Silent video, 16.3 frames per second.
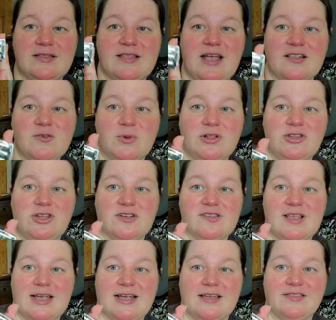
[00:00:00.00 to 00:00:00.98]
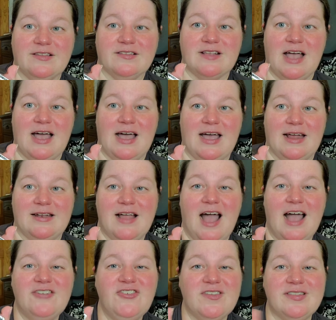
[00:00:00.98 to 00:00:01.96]
That's what it looks like on the side.
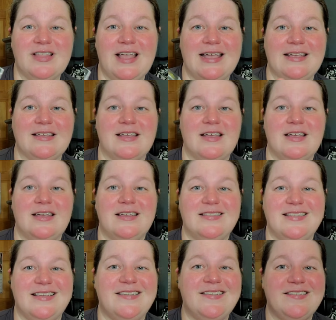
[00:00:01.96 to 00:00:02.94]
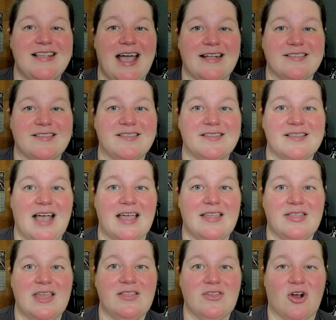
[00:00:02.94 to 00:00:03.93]
I just like these sets. I
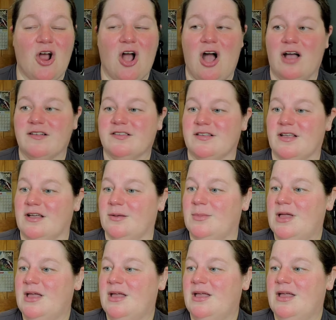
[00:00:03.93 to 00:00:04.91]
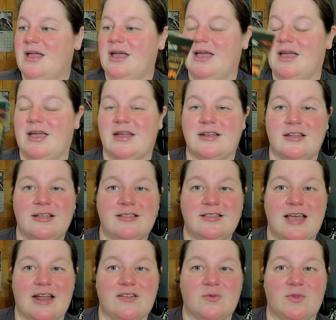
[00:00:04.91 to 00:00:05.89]
think they're awesome. And
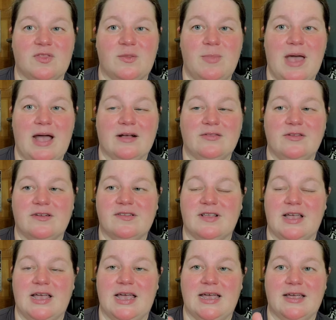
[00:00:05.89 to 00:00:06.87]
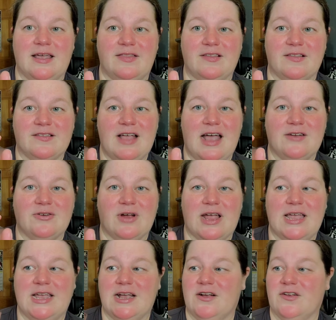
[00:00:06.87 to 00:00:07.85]
that is what the back looks like and the side
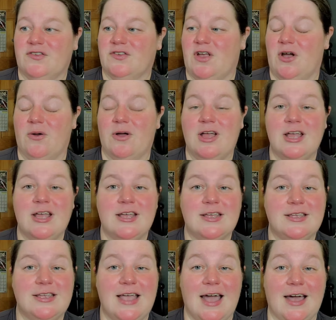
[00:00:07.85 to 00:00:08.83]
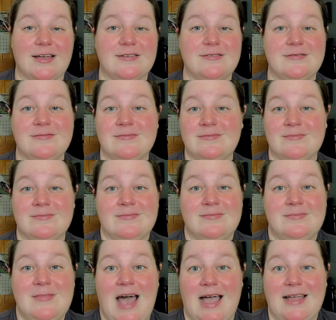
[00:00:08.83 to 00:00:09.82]
right here. So yeah,
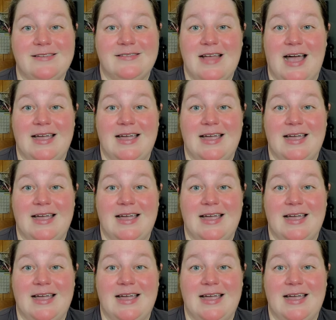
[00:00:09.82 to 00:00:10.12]
I